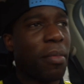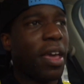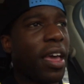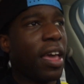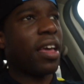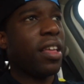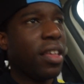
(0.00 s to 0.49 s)

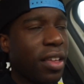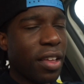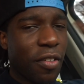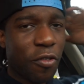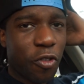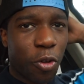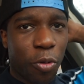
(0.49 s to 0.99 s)

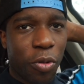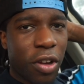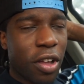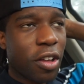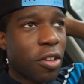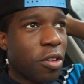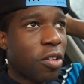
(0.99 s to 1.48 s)
man. For
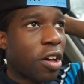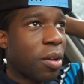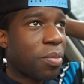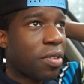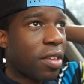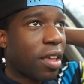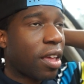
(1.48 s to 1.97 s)
real, you know what
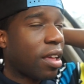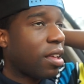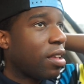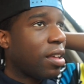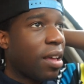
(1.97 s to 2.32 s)
I'm saying?